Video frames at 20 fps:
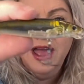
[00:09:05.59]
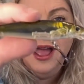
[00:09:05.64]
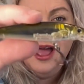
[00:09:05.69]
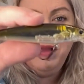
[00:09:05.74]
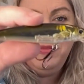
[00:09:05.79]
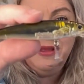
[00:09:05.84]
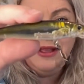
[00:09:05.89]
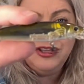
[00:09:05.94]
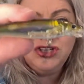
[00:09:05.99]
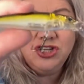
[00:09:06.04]

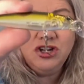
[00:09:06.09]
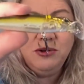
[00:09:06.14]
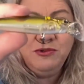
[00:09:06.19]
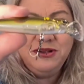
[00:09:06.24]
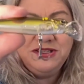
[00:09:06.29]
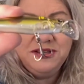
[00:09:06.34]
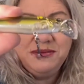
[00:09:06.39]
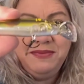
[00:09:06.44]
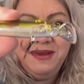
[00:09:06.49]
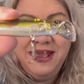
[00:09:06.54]
I'm not sure
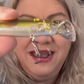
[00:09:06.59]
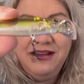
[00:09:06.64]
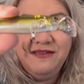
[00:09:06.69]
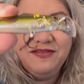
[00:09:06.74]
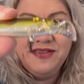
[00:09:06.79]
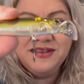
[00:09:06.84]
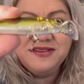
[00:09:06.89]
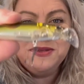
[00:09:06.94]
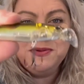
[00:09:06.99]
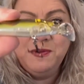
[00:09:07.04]
what to make of
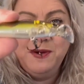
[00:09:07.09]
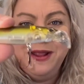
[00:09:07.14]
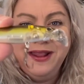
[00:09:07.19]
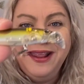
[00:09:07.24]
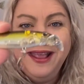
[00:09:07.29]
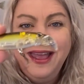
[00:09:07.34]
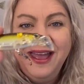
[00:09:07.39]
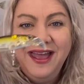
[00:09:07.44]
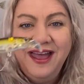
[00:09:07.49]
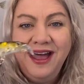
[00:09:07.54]
this one.
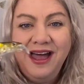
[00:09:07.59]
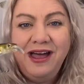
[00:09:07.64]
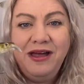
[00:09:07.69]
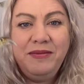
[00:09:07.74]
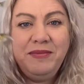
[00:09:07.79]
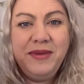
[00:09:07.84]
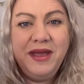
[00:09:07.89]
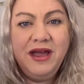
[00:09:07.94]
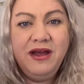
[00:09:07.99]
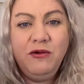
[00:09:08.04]

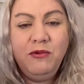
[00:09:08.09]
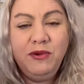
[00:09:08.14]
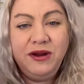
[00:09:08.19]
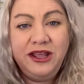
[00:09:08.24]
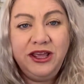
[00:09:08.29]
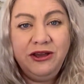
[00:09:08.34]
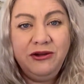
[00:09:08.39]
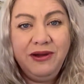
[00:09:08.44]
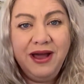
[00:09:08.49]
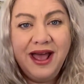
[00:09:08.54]
What do
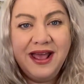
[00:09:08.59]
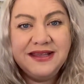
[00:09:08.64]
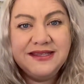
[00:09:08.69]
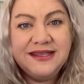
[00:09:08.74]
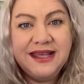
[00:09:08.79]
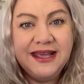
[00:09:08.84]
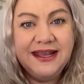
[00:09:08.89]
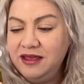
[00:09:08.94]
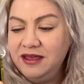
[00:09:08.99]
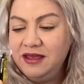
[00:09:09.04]
you guys
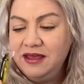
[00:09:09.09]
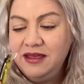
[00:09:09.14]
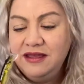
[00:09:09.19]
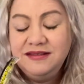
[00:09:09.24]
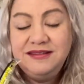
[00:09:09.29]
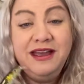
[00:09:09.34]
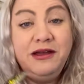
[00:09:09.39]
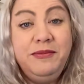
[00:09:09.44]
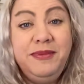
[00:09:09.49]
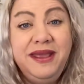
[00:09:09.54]
think?
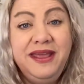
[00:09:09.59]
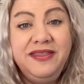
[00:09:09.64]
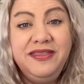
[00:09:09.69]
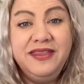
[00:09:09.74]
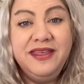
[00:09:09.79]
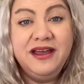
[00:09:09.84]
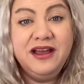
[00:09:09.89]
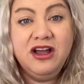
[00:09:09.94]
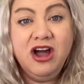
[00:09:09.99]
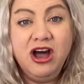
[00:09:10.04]
Tell me in
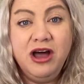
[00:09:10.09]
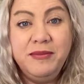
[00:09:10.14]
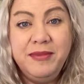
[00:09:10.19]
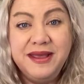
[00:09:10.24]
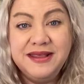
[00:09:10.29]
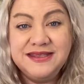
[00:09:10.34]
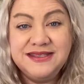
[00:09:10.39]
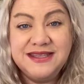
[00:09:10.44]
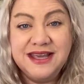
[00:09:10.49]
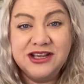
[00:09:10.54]
the
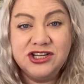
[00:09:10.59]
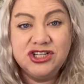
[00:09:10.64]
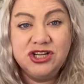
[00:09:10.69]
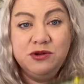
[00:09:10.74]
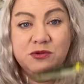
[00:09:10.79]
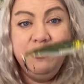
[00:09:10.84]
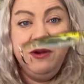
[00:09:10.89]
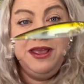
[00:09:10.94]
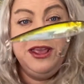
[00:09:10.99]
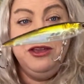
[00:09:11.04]
comments section
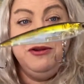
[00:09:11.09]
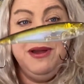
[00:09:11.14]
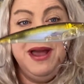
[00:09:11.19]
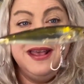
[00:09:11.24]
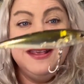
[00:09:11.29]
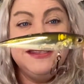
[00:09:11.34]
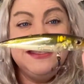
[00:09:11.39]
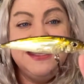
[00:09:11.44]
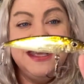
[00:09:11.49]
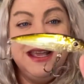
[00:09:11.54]
what you
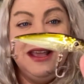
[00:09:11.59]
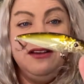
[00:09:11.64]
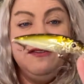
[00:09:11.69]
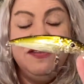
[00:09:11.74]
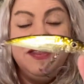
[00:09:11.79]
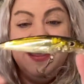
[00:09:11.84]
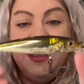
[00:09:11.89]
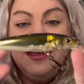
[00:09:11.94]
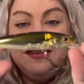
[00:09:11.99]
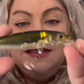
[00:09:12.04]
guys think of
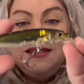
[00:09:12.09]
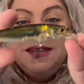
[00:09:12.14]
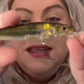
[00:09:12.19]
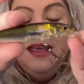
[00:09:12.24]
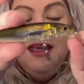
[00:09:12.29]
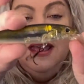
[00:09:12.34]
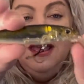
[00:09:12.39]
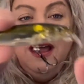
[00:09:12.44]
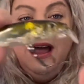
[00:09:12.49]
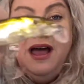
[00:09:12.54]
this
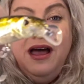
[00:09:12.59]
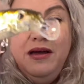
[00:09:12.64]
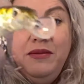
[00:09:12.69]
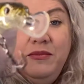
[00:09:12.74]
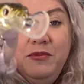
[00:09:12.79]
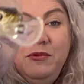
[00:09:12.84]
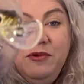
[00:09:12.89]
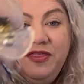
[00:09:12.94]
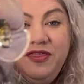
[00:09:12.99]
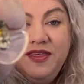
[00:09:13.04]

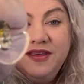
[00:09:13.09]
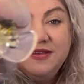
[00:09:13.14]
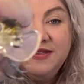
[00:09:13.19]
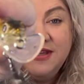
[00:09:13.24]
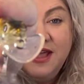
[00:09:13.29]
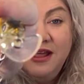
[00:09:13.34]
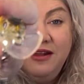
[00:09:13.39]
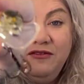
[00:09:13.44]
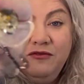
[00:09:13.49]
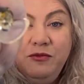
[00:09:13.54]
with this
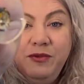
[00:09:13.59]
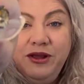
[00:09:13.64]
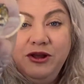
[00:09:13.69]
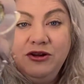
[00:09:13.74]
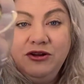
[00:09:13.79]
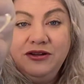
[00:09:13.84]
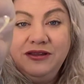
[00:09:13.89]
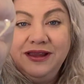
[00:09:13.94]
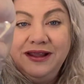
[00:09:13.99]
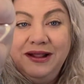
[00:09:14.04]
kind of
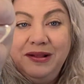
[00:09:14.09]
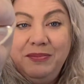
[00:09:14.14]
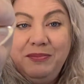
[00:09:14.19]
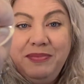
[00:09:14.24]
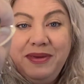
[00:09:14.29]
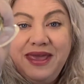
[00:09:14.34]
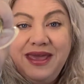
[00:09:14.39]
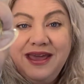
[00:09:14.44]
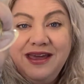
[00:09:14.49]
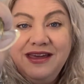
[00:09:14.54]
weird little
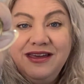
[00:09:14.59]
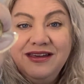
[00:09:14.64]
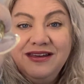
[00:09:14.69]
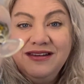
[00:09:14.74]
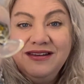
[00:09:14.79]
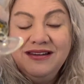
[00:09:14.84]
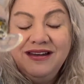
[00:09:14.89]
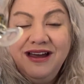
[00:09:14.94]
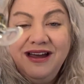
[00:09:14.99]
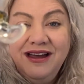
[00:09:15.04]
beak
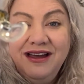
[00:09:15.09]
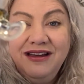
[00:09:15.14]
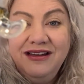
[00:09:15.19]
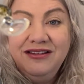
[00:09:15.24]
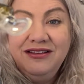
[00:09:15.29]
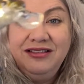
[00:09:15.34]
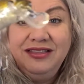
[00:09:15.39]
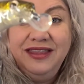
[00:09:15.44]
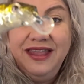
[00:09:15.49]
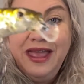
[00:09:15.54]

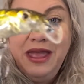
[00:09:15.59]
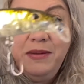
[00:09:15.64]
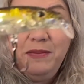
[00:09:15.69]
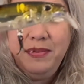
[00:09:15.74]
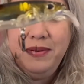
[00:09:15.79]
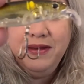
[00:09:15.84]
lip.